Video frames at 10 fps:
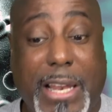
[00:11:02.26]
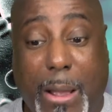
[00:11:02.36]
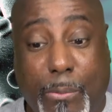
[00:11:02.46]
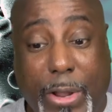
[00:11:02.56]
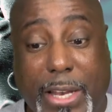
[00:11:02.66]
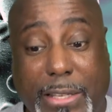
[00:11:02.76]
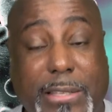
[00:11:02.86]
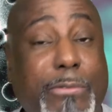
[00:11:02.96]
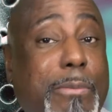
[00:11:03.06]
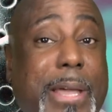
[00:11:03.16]
and I'm reading this
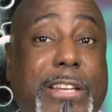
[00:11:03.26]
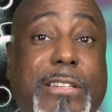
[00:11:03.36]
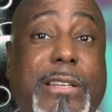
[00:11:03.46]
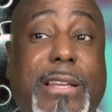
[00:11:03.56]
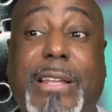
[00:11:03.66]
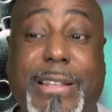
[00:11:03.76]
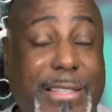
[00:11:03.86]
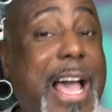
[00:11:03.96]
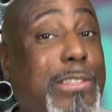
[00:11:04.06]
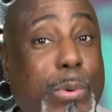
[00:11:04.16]
information,
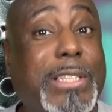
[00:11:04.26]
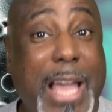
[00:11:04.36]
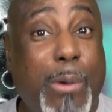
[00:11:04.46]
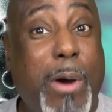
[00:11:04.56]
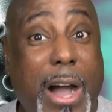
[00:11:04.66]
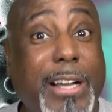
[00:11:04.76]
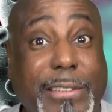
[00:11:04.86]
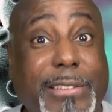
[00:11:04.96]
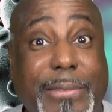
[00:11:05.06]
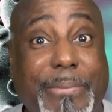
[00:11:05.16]
that's what that
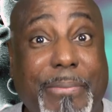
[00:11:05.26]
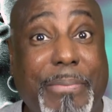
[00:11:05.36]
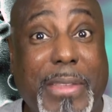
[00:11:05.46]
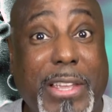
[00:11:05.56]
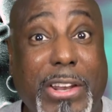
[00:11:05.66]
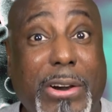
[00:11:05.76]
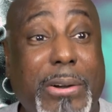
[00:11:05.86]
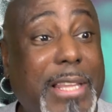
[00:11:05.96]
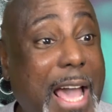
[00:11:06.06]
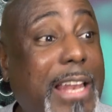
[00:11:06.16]
was. You
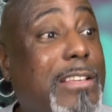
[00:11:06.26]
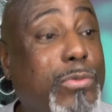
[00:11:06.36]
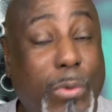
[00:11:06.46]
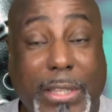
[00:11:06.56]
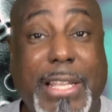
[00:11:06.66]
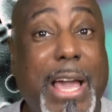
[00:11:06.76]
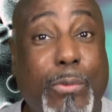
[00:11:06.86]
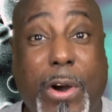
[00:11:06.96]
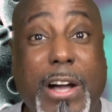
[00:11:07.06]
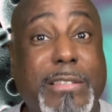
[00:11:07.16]
know, that is what that
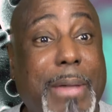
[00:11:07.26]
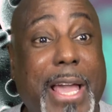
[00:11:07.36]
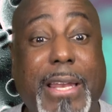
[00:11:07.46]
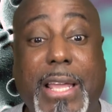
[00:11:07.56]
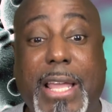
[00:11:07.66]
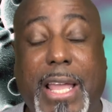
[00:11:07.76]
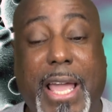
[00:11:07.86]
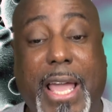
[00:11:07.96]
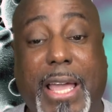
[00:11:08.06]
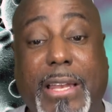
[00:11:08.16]
was, man.
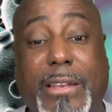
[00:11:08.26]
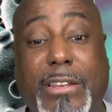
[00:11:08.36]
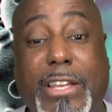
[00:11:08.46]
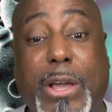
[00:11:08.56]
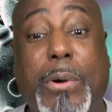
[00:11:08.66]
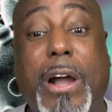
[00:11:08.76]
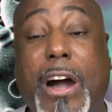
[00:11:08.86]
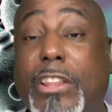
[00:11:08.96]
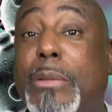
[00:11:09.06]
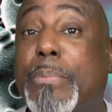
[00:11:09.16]
And there were
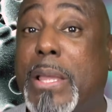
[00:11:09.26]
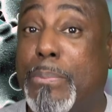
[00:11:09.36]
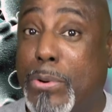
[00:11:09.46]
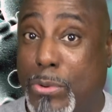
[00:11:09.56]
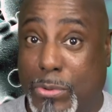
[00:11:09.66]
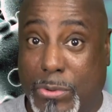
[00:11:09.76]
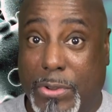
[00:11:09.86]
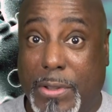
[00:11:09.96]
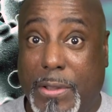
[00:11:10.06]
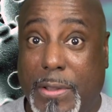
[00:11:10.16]
other people
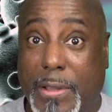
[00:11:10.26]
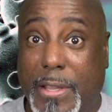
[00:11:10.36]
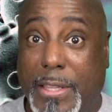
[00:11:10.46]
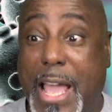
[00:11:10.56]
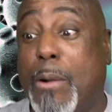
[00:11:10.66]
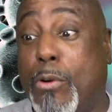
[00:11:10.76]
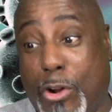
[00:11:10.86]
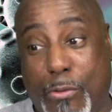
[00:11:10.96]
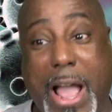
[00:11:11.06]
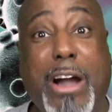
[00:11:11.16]
that
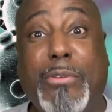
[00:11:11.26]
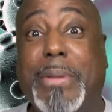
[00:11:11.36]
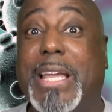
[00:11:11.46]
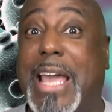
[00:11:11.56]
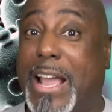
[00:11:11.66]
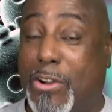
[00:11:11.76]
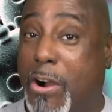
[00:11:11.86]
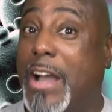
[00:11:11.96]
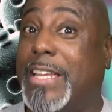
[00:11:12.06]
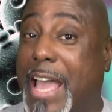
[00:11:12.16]
were around me that
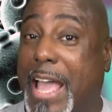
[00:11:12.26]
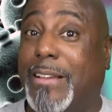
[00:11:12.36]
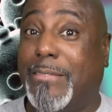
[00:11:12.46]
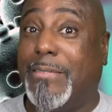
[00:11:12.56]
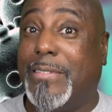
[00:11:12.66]
caught that.